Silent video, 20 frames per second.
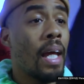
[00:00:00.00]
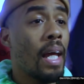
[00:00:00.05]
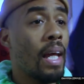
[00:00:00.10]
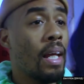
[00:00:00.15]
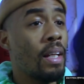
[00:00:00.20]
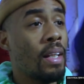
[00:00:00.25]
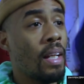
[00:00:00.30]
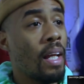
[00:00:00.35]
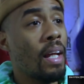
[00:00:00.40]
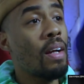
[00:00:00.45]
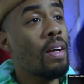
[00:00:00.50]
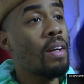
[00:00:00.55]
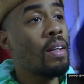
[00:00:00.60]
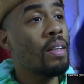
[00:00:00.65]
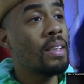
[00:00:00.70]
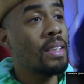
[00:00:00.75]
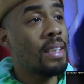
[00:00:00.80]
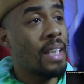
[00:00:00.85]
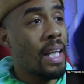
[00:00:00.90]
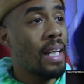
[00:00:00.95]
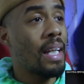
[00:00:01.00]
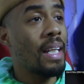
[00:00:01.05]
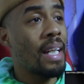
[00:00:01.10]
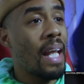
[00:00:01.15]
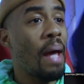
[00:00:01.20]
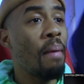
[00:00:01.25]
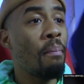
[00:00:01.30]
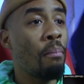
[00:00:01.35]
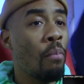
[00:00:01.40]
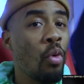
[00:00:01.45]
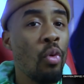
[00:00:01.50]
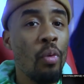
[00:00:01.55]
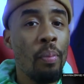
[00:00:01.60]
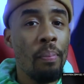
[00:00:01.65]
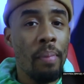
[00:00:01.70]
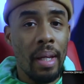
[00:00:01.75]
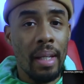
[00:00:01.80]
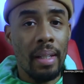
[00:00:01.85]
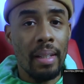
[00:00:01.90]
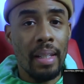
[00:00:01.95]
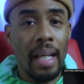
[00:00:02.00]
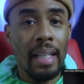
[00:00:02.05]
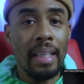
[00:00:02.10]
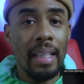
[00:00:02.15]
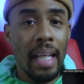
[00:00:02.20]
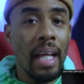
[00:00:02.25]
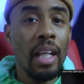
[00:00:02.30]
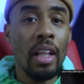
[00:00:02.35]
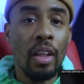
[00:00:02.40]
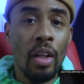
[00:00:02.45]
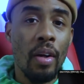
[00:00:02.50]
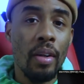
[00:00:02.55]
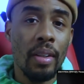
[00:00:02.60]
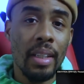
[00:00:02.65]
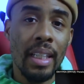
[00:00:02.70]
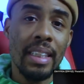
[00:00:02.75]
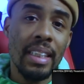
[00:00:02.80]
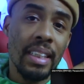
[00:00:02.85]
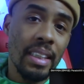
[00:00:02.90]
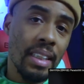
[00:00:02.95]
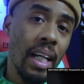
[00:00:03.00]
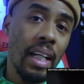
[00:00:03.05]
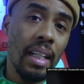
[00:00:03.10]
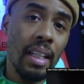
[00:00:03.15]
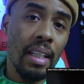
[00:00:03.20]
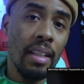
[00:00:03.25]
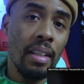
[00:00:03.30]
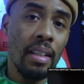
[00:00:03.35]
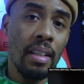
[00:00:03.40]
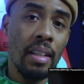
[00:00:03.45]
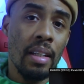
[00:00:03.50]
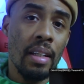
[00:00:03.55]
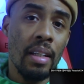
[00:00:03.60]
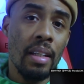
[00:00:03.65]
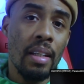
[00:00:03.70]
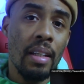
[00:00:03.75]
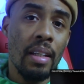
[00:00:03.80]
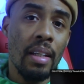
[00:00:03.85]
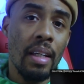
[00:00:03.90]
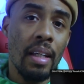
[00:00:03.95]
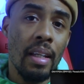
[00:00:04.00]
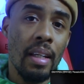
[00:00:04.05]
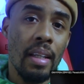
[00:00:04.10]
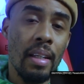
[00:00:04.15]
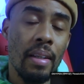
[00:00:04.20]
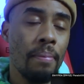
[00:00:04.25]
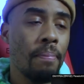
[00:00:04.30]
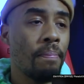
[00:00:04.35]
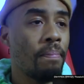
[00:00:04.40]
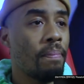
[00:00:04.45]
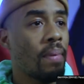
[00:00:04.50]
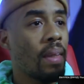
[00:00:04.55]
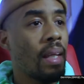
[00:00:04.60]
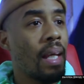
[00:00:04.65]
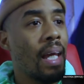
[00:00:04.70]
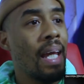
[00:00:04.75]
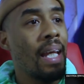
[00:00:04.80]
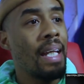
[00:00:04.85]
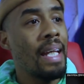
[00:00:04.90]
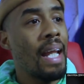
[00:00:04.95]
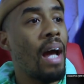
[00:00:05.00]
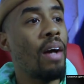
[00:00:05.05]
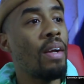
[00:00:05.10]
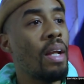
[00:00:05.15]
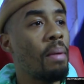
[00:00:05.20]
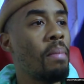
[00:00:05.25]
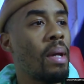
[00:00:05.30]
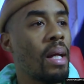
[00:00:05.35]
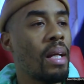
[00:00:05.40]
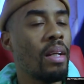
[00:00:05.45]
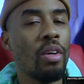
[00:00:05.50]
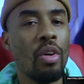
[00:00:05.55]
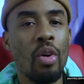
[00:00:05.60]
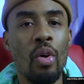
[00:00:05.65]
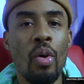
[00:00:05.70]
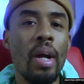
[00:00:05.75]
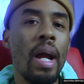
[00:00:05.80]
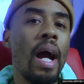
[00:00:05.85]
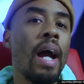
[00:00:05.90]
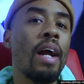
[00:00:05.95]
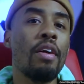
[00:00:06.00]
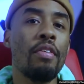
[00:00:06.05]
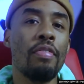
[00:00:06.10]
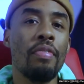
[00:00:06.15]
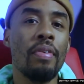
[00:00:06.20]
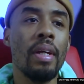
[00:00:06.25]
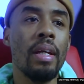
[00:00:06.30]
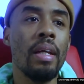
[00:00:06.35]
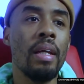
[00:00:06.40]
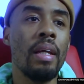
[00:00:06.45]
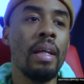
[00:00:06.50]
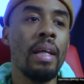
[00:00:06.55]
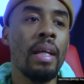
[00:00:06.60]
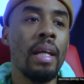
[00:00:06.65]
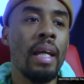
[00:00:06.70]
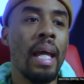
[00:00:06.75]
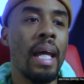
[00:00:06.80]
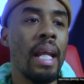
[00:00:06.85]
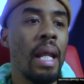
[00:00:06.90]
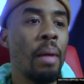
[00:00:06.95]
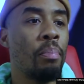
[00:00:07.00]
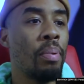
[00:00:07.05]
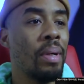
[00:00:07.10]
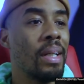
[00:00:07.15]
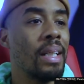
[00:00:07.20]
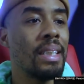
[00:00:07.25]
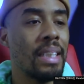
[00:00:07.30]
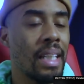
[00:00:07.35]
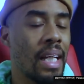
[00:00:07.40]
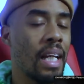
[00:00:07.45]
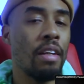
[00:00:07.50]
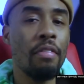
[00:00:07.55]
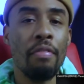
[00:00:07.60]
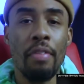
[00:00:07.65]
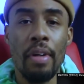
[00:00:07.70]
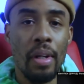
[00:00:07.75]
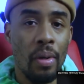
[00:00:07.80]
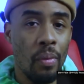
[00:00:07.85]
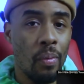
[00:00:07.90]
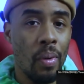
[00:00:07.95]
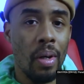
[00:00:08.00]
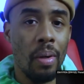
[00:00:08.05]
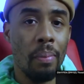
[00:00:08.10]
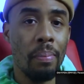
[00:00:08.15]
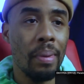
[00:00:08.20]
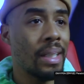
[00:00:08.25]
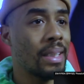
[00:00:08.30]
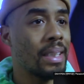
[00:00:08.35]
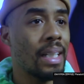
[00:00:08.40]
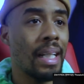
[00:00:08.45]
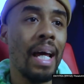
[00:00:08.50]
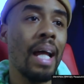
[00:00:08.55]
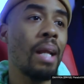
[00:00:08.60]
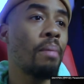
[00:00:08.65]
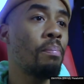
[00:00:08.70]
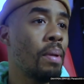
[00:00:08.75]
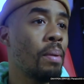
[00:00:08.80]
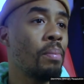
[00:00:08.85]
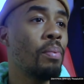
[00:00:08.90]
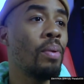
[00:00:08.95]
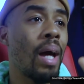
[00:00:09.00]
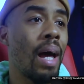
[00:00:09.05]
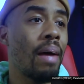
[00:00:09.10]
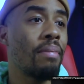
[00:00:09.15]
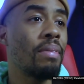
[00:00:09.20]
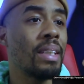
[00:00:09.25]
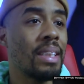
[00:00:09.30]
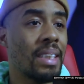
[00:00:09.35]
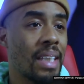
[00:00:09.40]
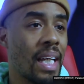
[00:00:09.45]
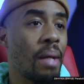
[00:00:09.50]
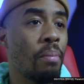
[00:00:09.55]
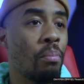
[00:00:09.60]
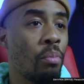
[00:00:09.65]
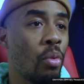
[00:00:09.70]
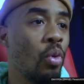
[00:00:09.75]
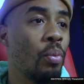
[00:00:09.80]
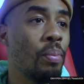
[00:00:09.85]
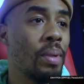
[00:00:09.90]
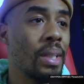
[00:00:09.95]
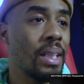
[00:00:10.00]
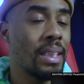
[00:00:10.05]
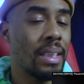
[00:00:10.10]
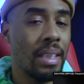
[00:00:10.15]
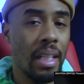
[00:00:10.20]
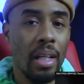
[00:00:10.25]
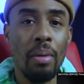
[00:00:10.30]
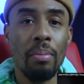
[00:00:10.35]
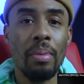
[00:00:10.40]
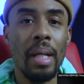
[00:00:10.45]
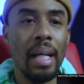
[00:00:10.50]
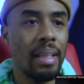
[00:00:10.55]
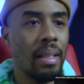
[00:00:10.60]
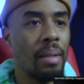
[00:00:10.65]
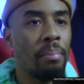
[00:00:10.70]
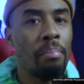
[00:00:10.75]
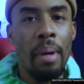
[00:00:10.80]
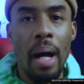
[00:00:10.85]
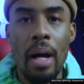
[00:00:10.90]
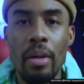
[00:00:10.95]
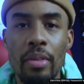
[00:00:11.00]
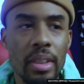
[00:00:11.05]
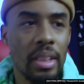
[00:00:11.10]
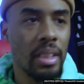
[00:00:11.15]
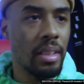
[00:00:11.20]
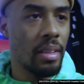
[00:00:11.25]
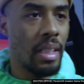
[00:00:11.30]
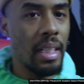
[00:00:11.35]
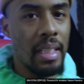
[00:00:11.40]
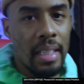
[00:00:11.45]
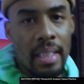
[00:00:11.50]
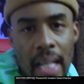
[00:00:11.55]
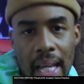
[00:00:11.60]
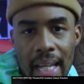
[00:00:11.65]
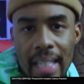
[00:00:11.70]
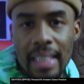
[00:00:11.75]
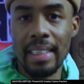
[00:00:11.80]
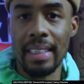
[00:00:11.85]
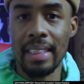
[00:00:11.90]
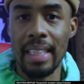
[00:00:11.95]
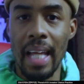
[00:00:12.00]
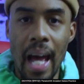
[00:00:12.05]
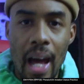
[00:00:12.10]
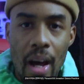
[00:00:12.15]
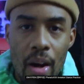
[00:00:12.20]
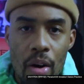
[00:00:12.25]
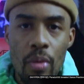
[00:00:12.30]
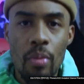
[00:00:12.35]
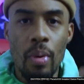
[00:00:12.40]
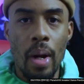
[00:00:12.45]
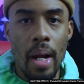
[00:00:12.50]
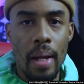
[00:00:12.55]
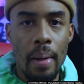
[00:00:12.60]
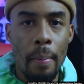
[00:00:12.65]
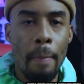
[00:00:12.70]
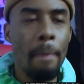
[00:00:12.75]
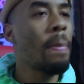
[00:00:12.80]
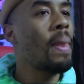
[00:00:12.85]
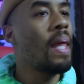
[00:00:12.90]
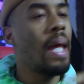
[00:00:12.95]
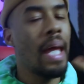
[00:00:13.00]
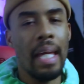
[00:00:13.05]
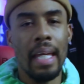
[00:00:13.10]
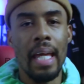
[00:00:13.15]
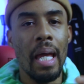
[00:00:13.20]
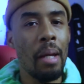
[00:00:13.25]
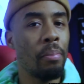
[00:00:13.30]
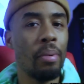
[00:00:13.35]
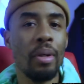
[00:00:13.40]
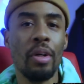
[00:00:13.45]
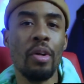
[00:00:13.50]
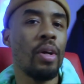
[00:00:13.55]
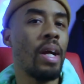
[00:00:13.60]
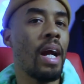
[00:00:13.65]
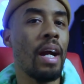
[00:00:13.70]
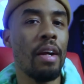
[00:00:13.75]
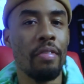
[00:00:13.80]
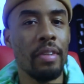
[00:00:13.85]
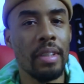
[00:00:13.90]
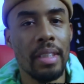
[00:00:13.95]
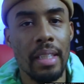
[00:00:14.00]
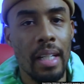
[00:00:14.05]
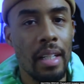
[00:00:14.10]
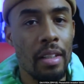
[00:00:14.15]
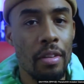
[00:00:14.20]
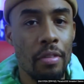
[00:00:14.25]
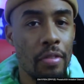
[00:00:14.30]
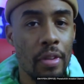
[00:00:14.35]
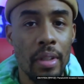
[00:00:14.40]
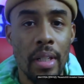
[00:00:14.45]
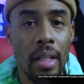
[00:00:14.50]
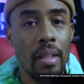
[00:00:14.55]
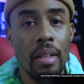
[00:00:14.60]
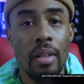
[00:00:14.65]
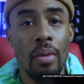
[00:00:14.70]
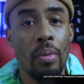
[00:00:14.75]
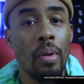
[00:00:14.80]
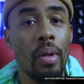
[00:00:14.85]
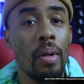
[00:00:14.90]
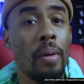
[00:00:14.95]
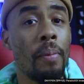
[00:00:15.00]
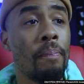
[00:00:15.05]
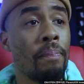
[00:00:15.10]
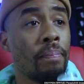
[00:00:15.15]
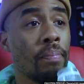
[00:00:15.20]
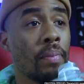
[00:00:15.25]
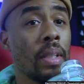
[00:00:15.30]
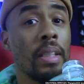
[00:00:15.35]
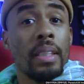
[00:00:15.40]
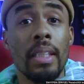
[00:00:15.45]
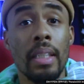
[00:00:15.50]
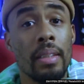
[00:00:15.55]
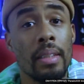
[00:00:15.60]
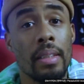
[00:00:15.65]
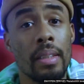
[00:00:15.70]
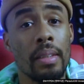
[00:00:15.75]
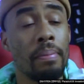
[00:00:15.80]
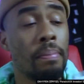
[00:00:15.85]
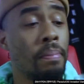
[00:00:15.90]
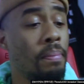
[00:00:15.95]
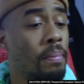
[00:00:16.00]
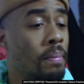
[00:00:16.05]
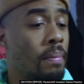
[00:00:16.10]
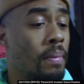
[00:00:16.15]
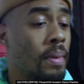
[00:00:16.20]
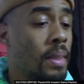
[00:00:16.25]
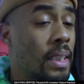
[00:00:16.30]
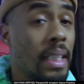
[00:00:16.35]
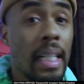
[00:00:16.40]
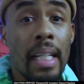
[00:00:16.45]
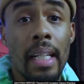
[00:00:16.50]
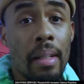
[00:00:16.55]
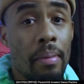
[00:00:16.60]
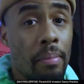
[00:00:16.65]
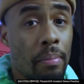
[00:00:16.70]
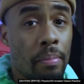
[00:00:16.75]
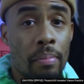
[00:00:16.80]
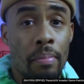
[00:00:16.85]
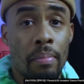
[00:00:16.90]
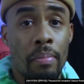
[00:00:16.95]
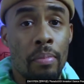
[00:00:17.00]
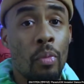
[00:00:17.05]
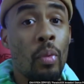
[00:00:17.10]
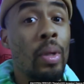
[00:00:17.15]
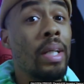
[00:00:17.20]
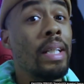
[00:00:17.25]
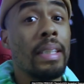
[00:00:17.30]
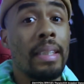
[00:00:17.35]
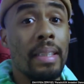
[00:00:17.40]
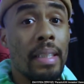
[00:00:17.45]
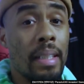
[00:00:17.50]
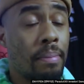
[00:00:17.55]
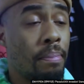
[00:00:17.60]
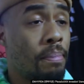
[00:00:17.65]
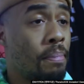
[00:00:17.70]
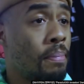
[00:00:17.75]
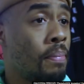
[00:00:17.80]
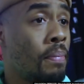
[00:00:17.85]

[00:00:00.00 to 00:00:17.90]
and they're taking that movement that they learned and studied and now they're making a choreography and they put it together very well because a lot of people have the same movement as them like the bounce the dance style right and can't put choreography together for none in the world seriously seen it witnessed it